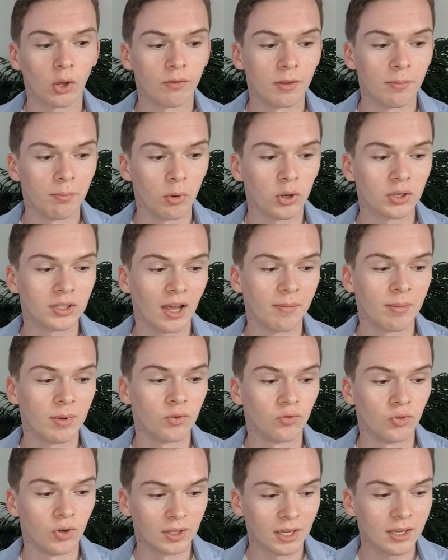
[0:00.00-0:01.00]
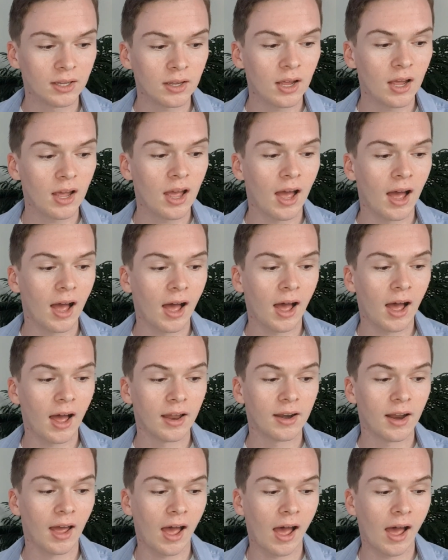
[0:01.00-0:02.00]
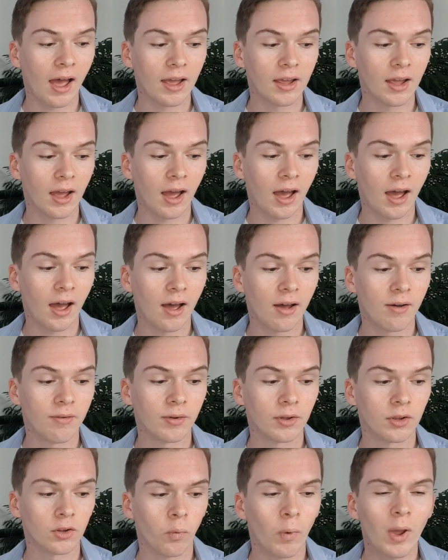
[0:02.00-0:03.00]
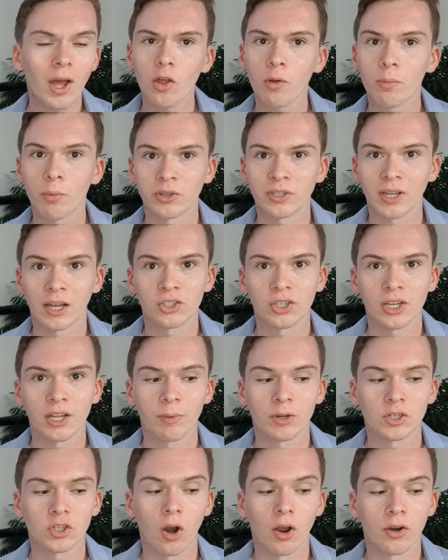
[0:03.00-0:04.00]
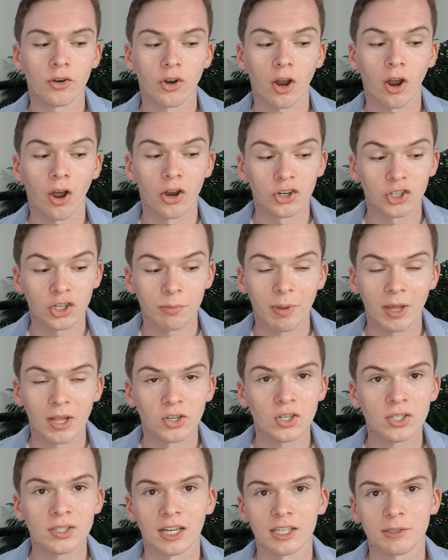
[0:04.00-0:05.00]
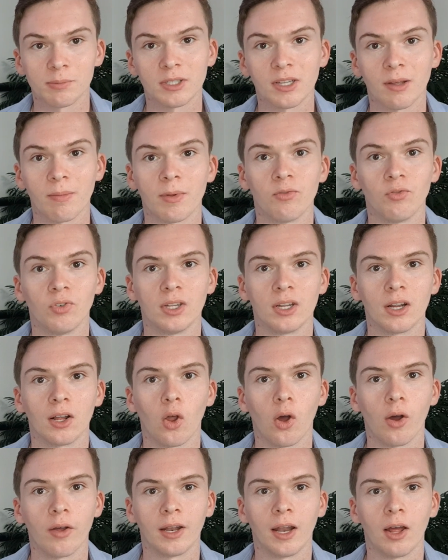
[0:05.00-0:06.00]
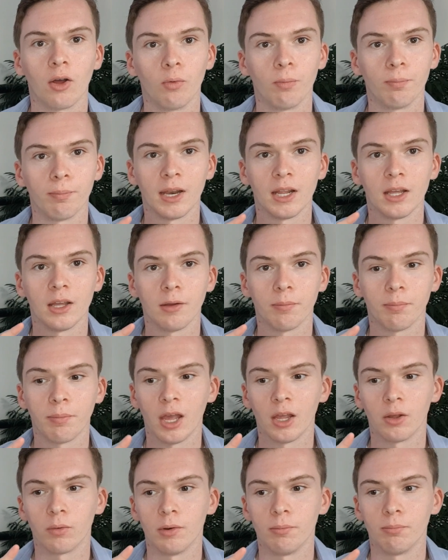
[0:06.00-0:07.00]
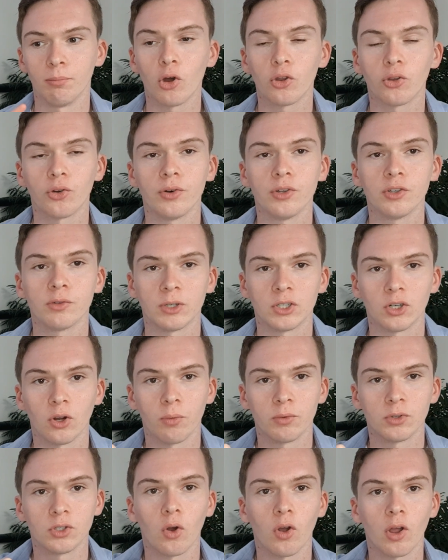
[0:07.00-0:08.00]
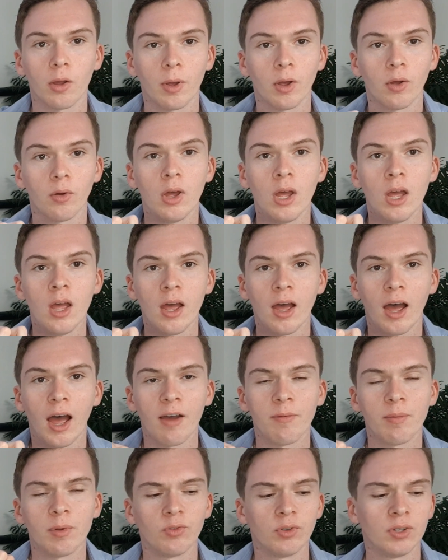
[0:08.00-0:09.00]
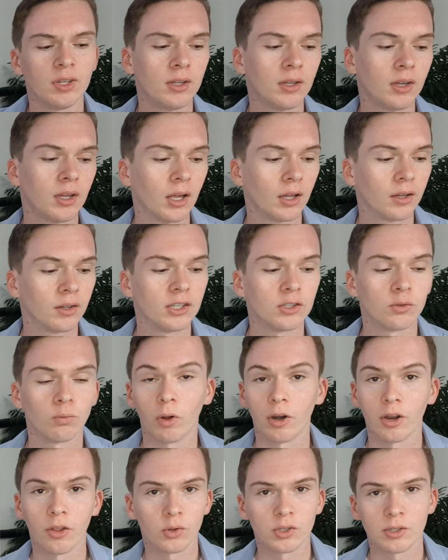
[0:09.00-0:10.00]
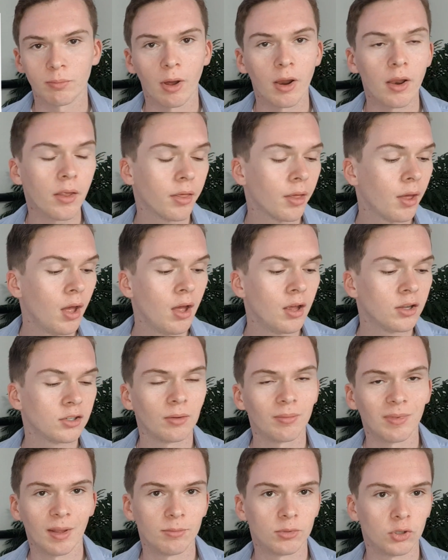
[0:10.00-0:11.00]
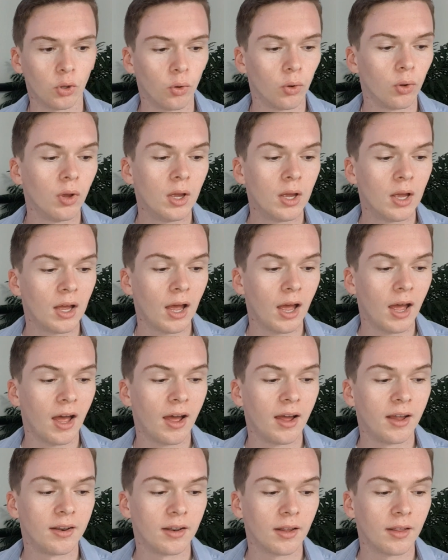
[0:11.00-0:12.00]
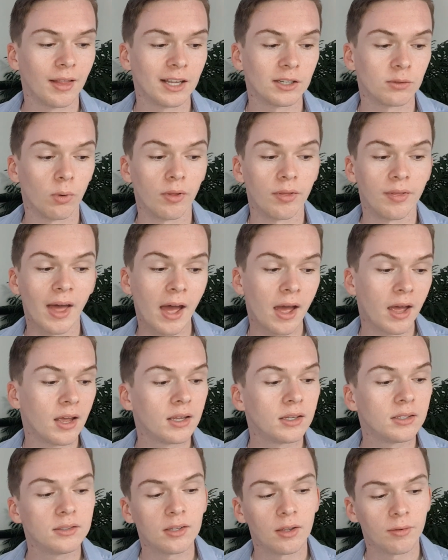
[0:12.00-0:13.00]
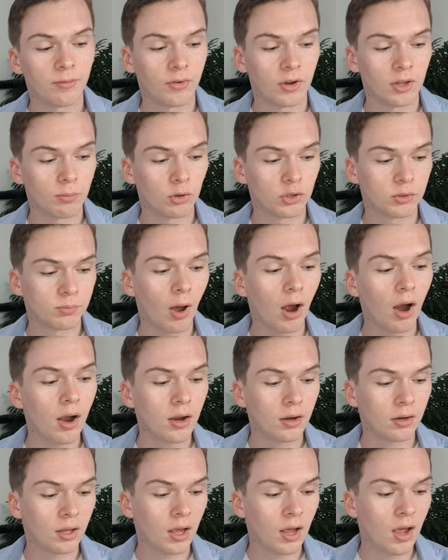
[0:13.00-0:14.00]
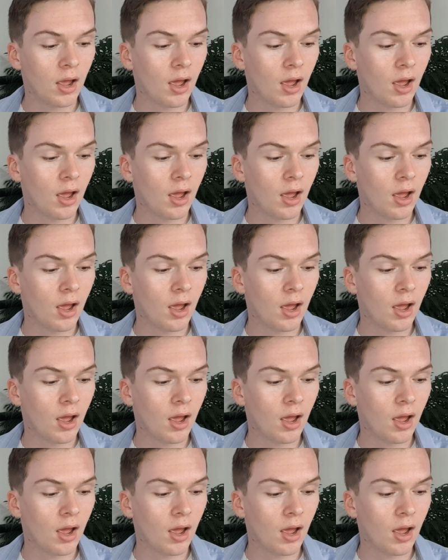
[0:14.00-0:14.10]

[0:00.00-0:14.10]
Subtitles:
of the books I've been reading, and I have quite a lot of books actually which are under 100 pages, and that's because I've been reading a lot of the little mini Penguin Moderns, which I always talk about. I've been reading like at least one of those a month, sometimes 2, and that's what that is for the most part.